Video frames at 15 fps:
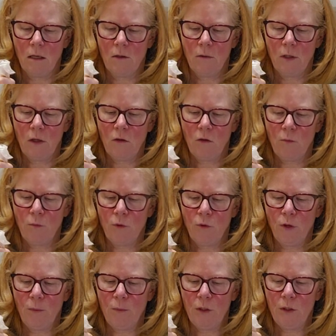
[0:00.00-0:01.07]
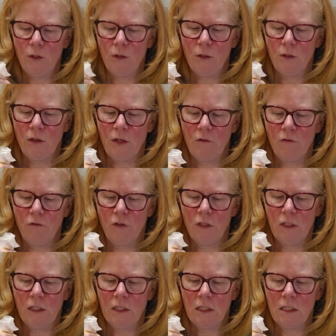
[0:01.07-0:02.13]
Around the perimeter, and then
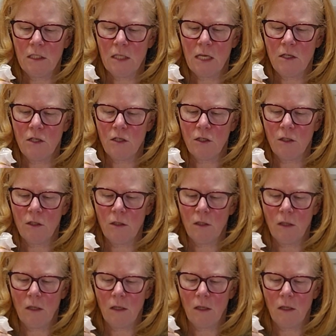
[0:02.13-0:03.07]
fill in the center,